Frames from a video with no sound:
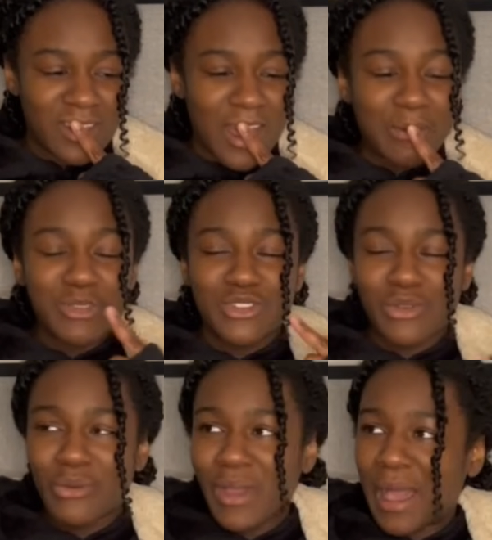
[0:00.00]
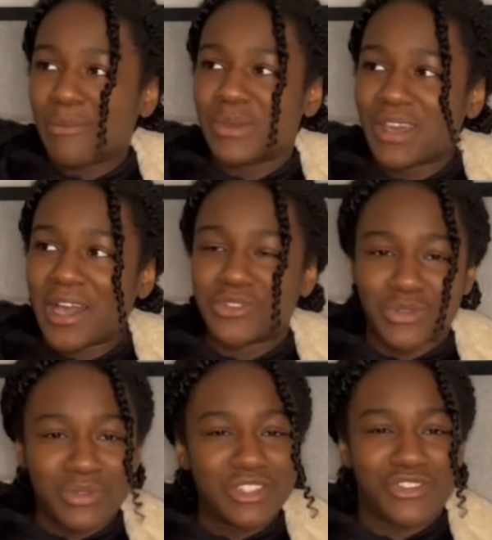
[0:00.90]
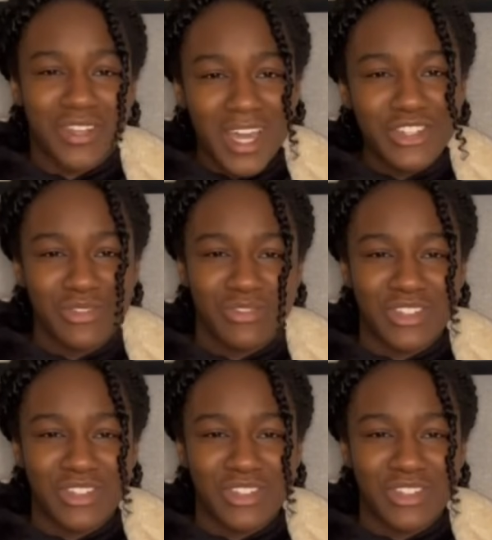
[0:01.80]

I'm so happy I do these reaction